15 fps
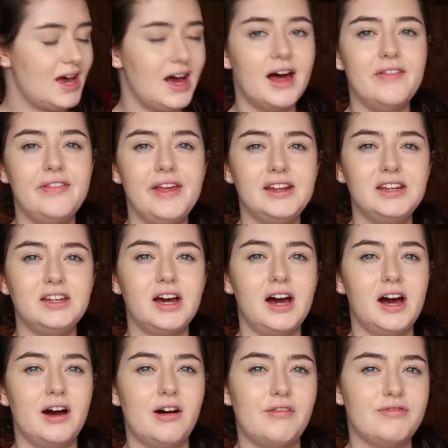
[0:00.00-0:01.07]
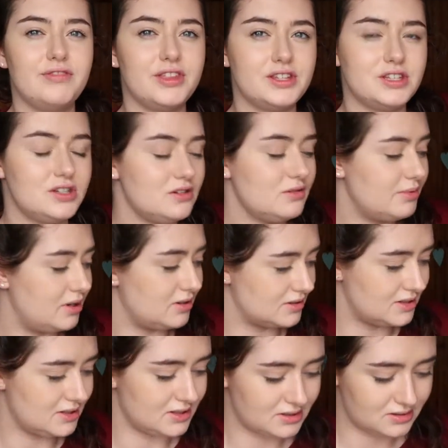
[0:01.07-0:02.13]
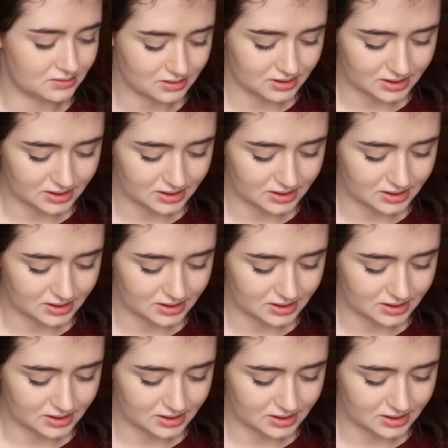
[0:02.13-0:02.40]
and then you have the 2 boxes.